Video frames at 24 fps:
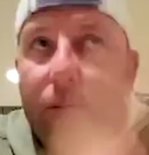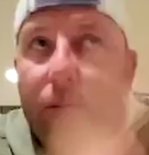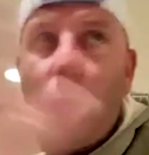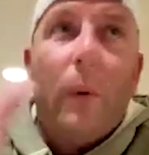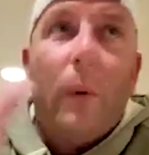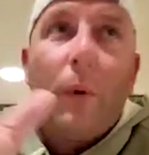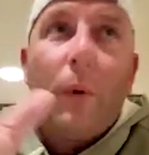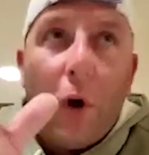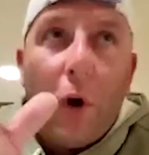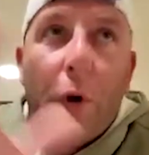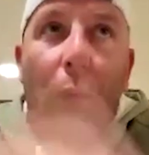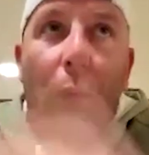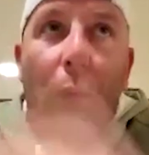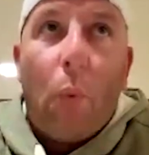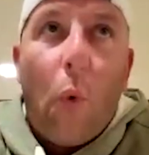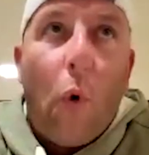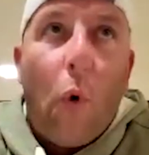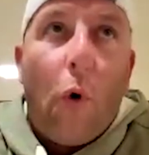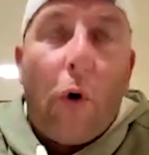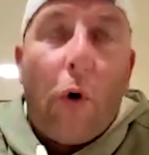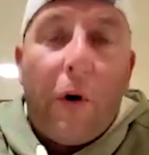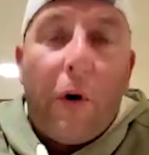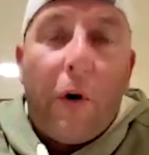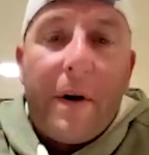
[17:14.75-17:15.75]
we would go to
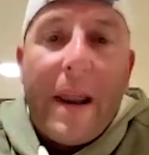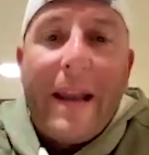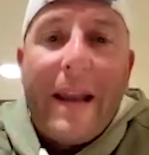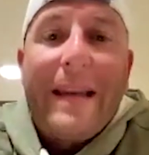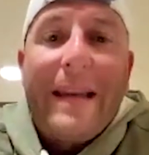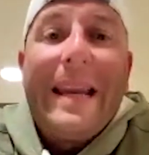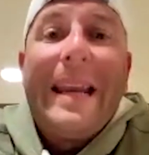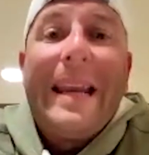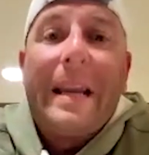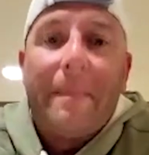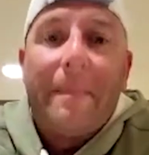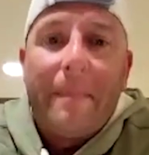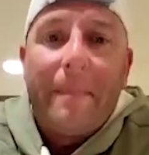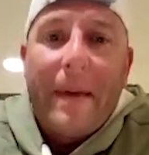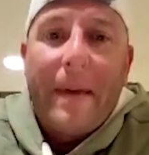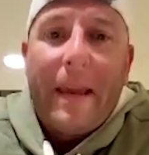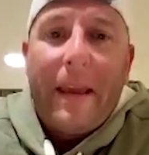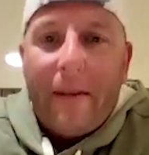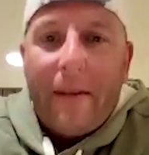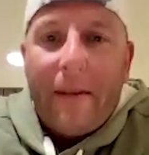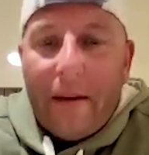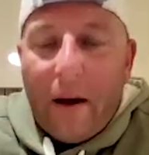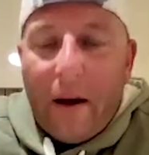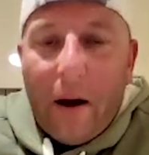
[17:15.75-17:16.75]
war and they needed
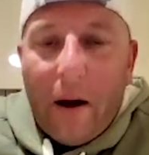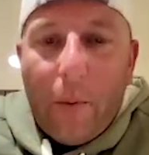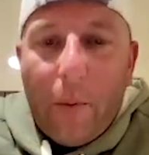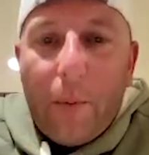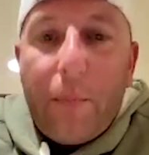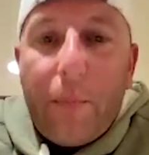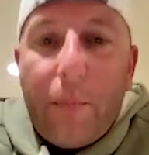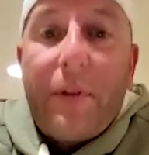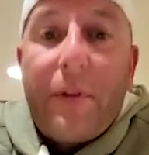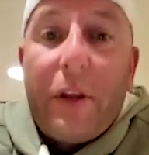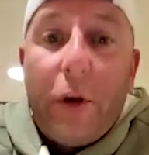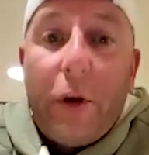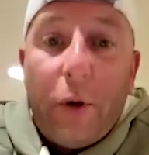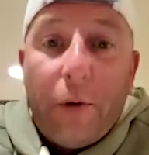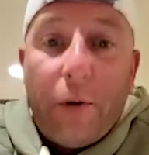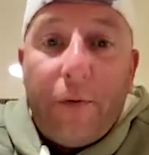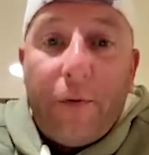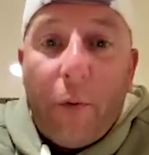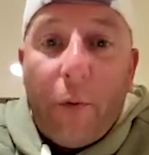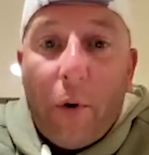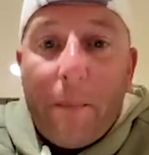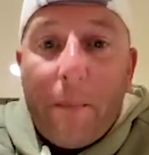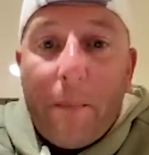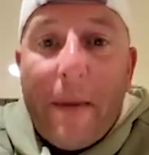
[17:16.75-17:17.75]
me, I would put the
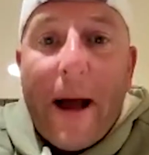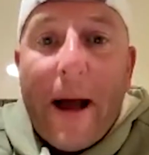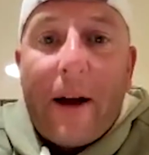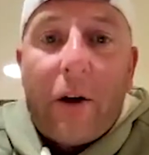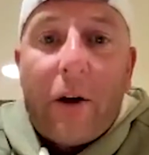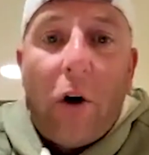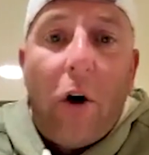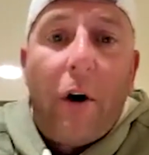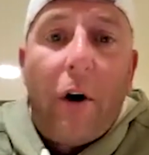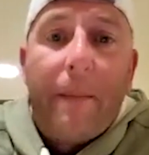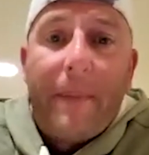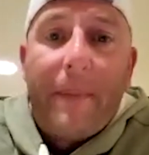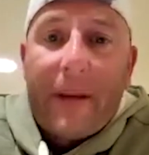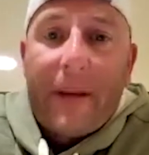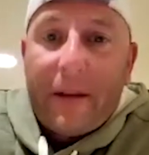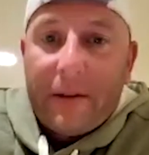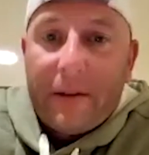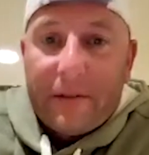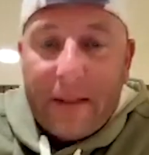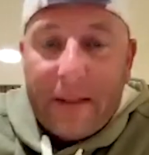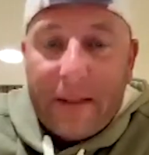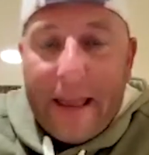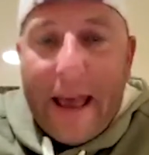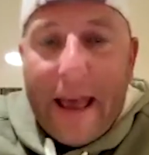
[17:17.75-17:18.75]
uniform back on
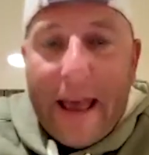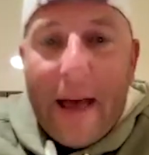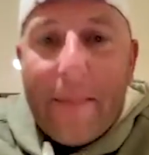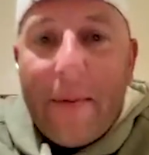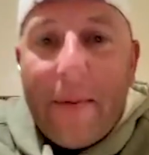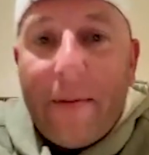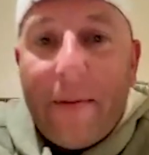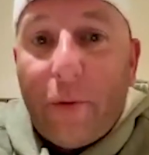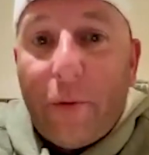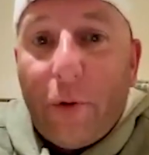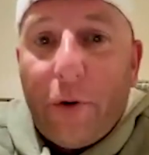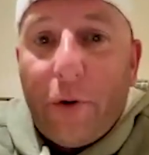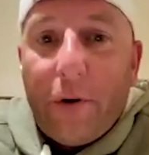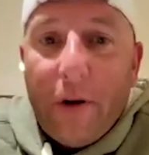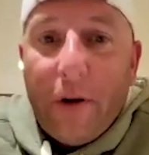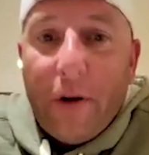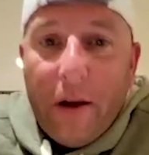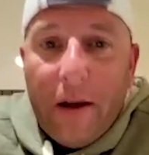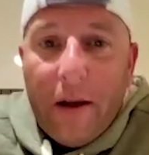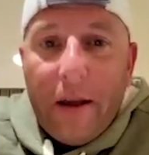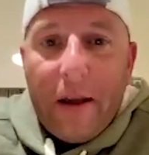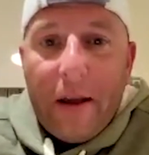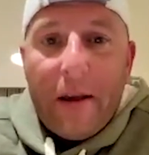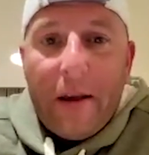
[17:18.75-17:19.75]
because they had me for
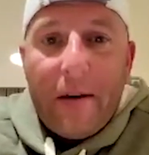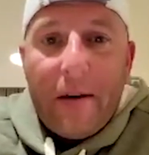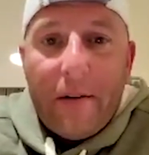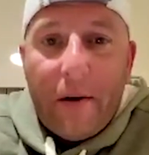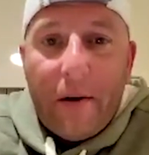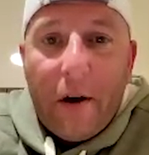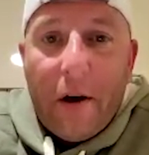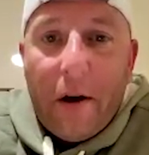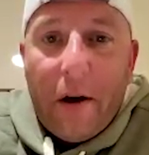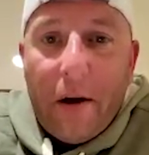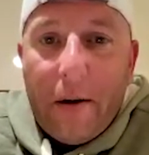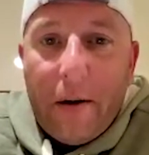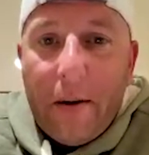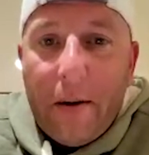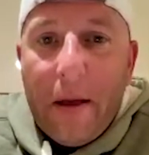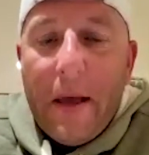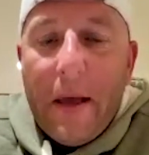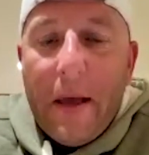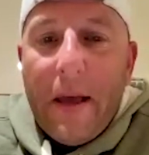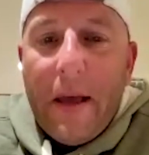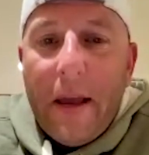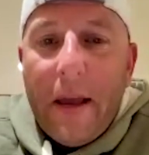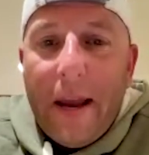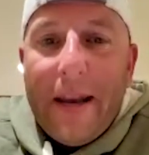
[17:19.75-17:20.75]
an
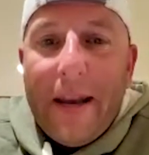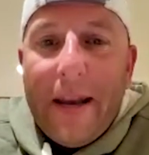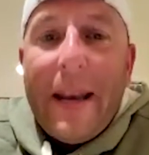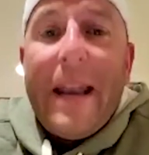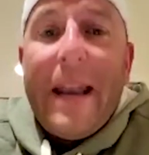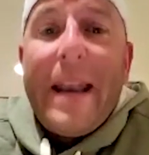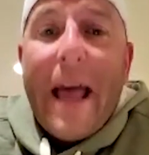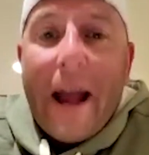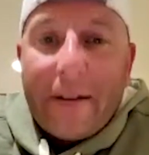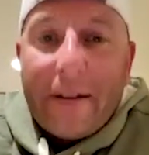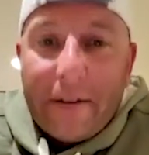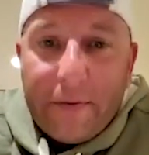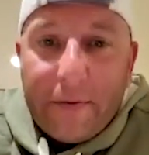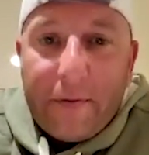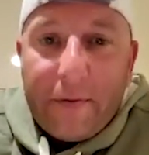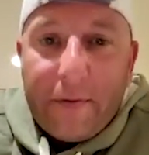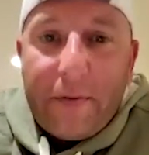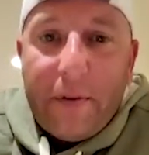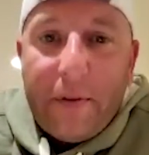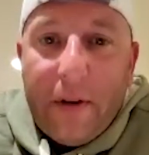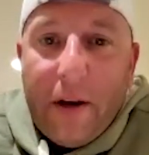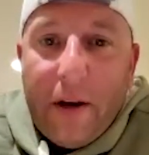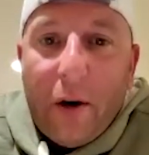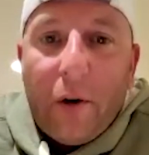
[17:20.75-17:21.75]
inactive
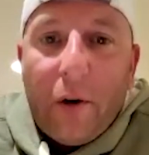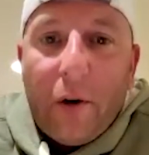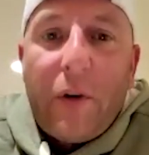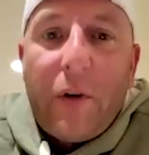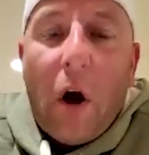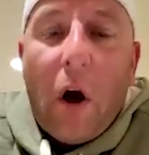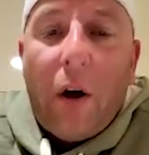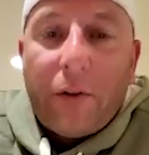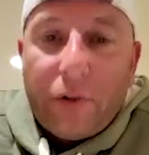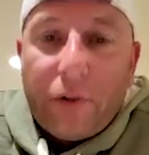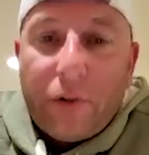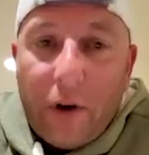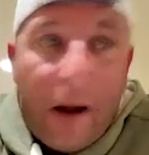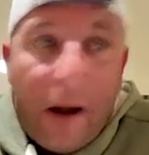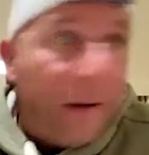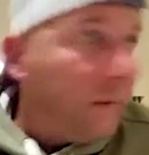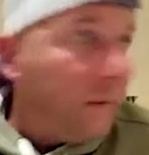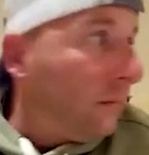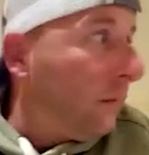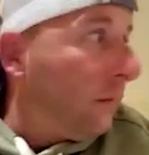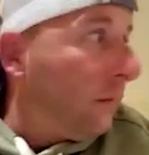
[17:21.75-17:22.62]
year of contract.